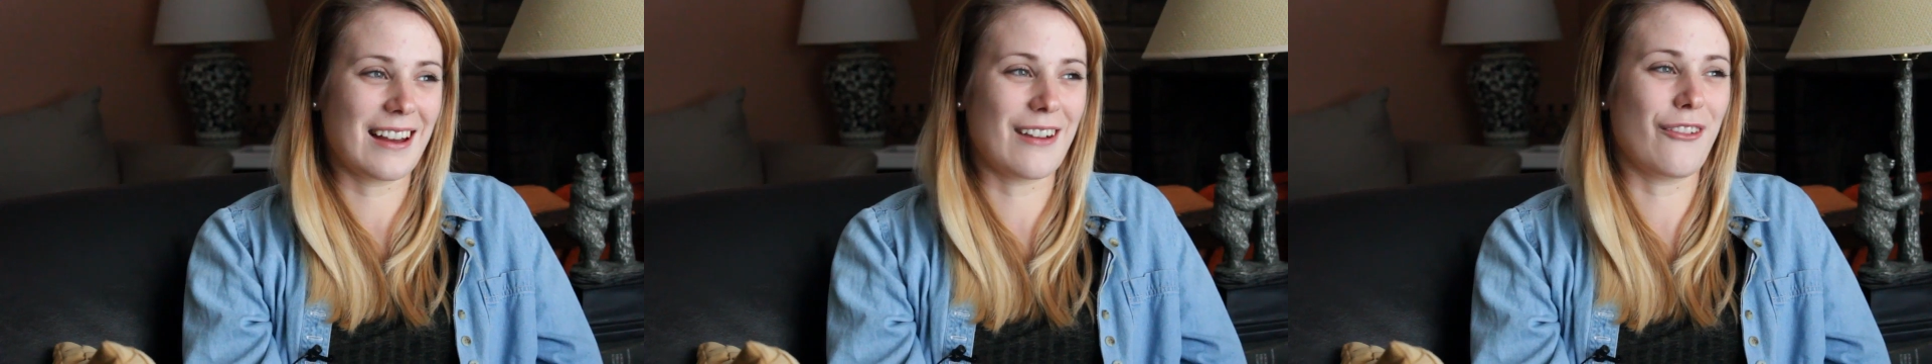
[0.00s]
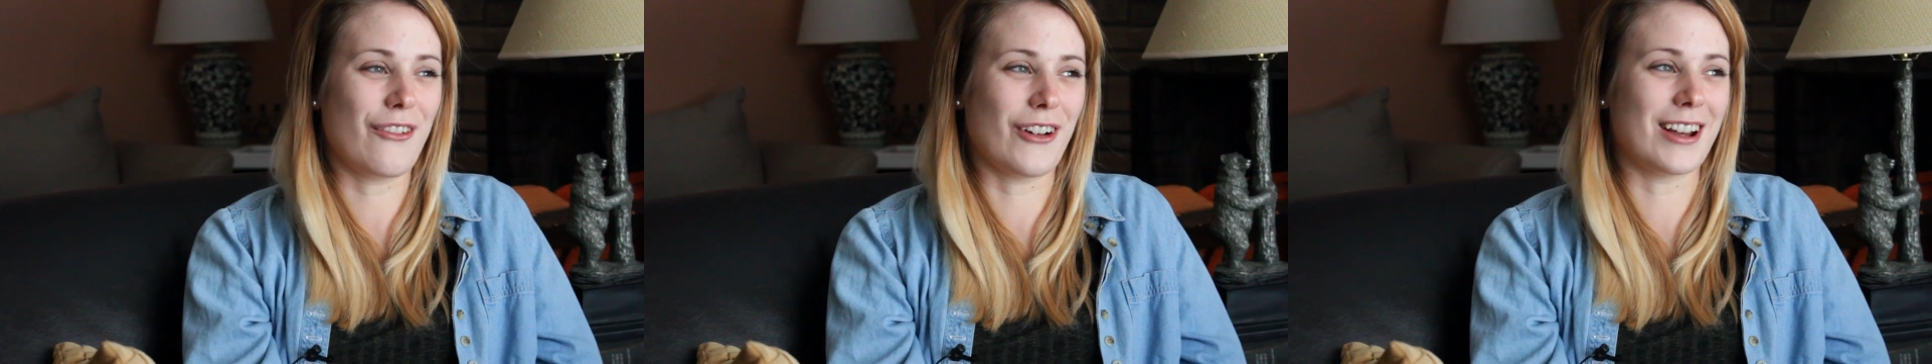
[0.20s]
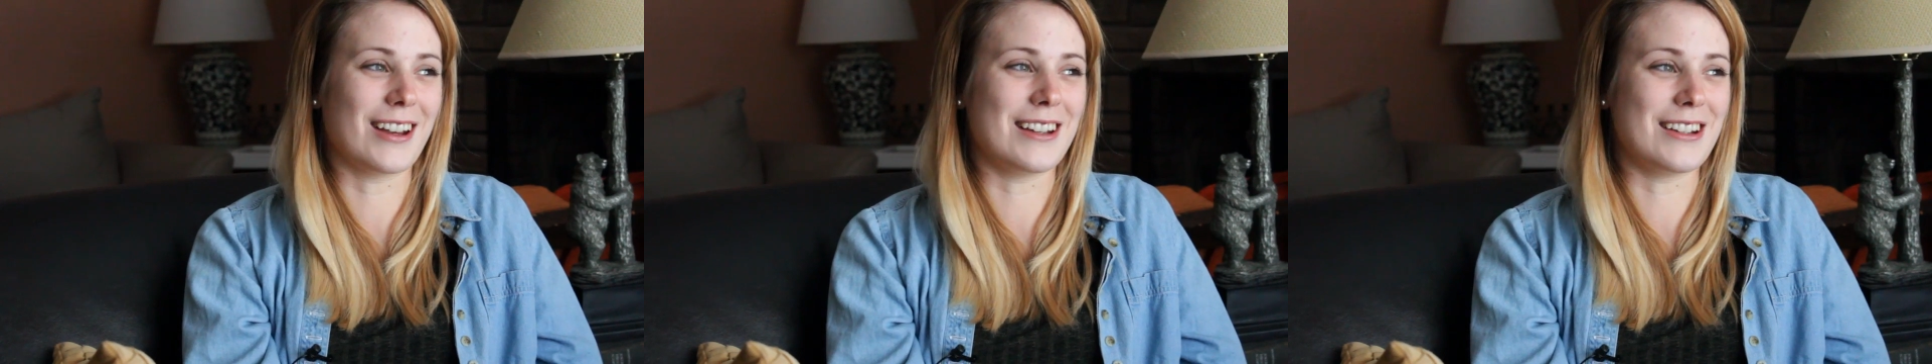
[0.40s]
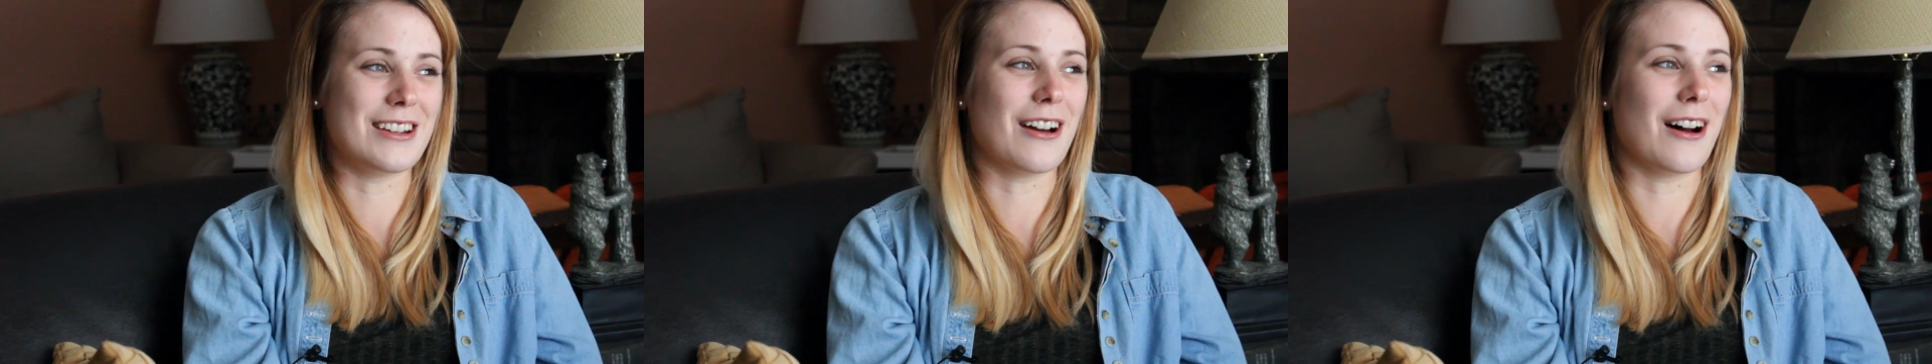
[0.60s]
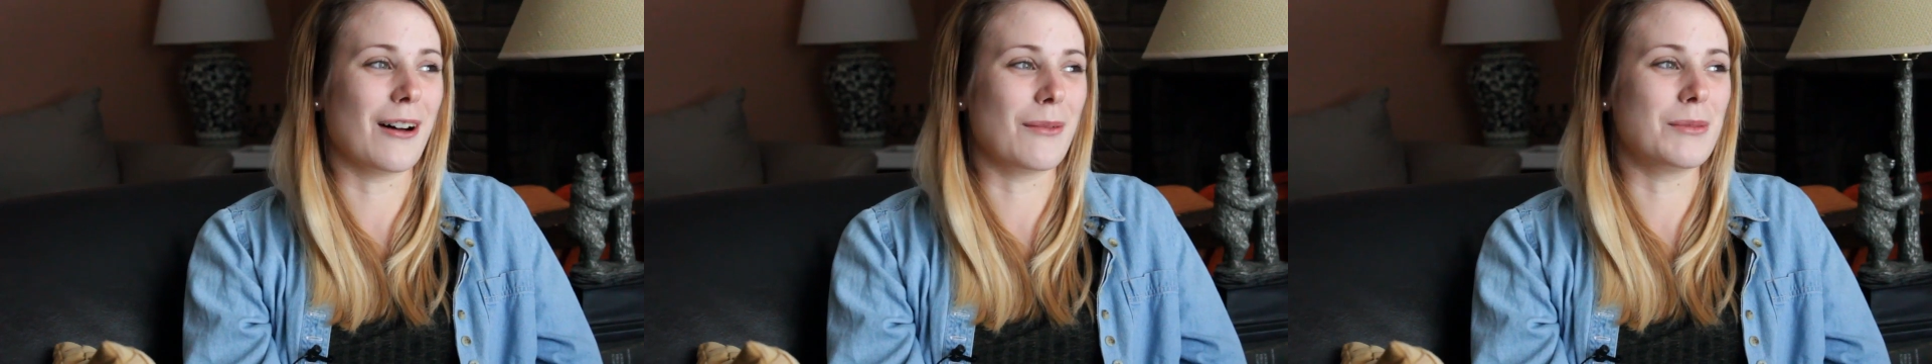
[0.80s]
a fun
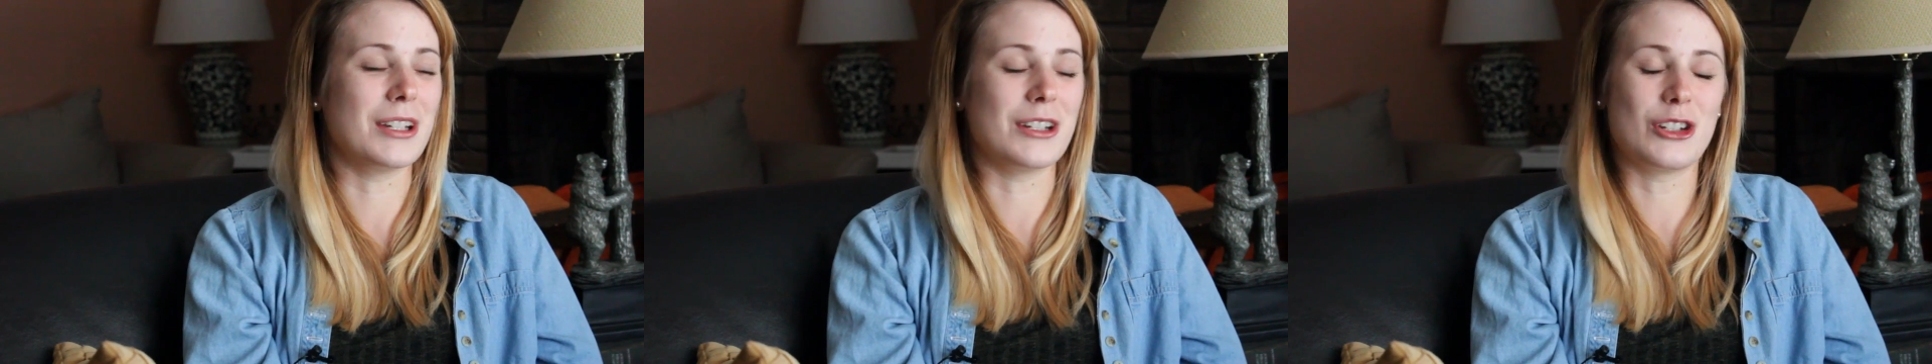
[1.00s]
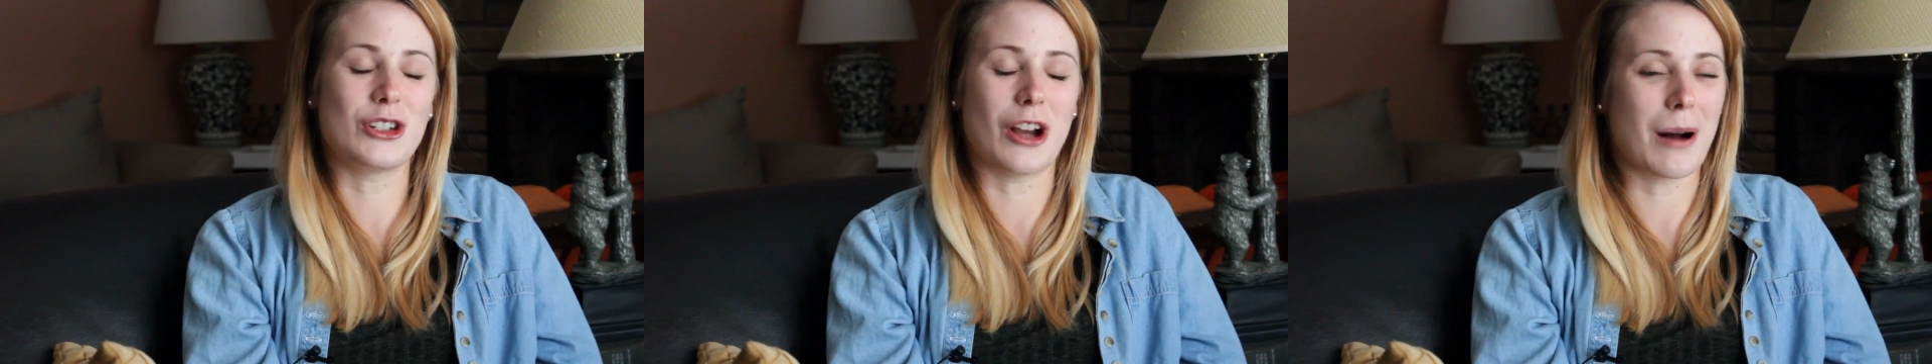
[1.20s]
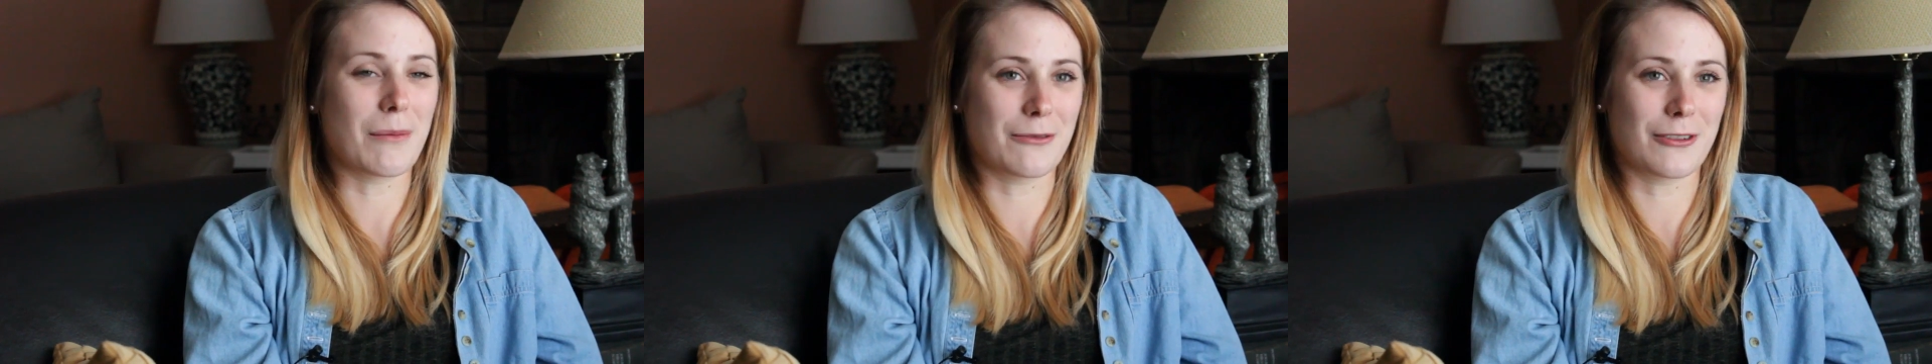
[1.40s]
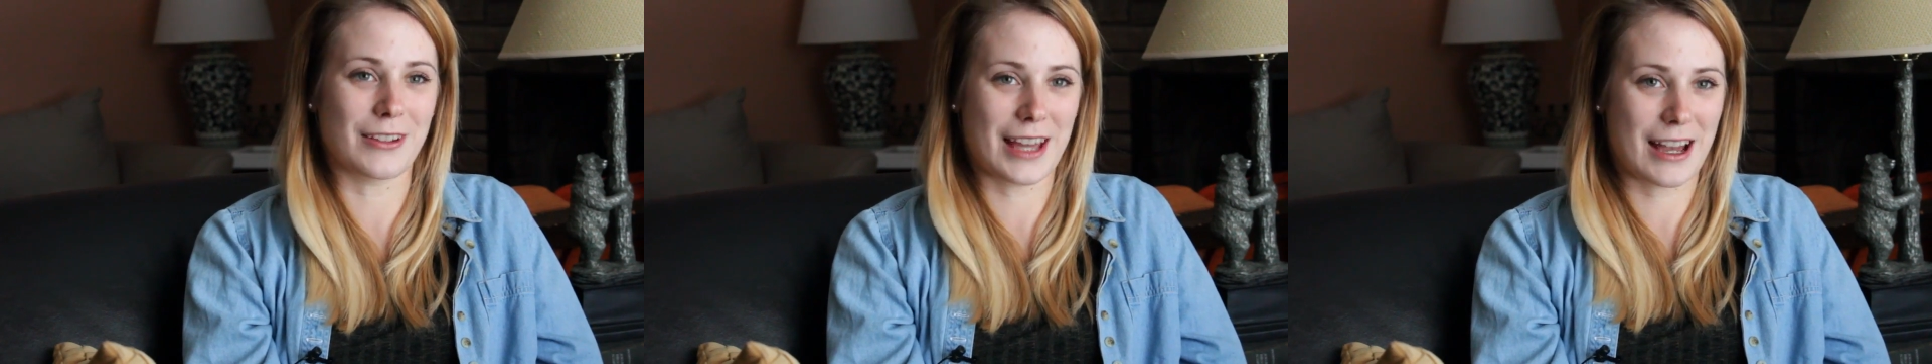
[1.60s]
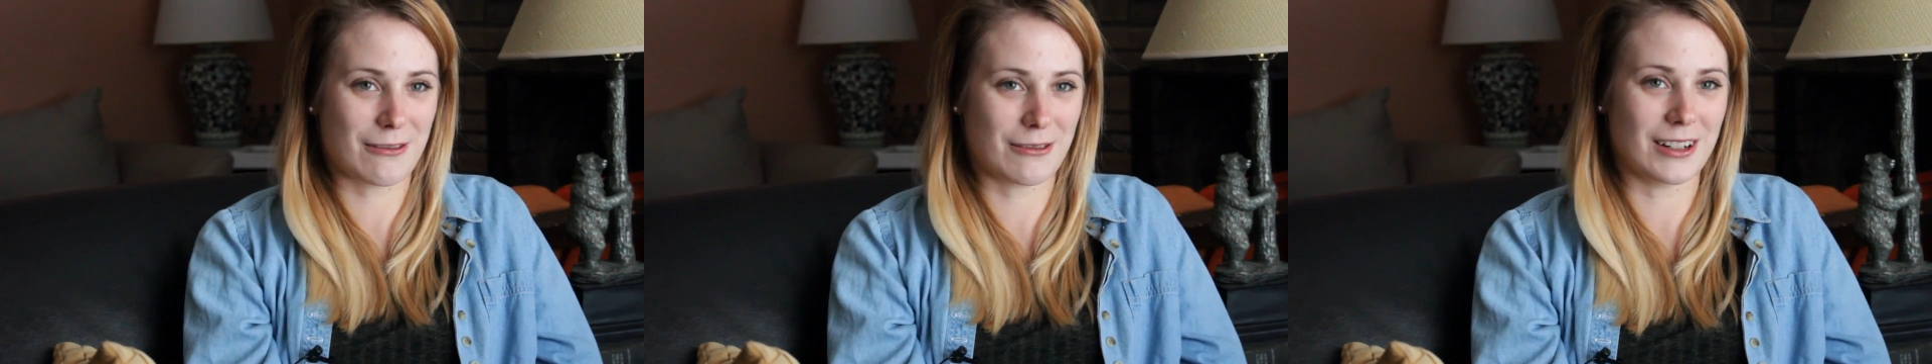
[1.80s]
job to shop for that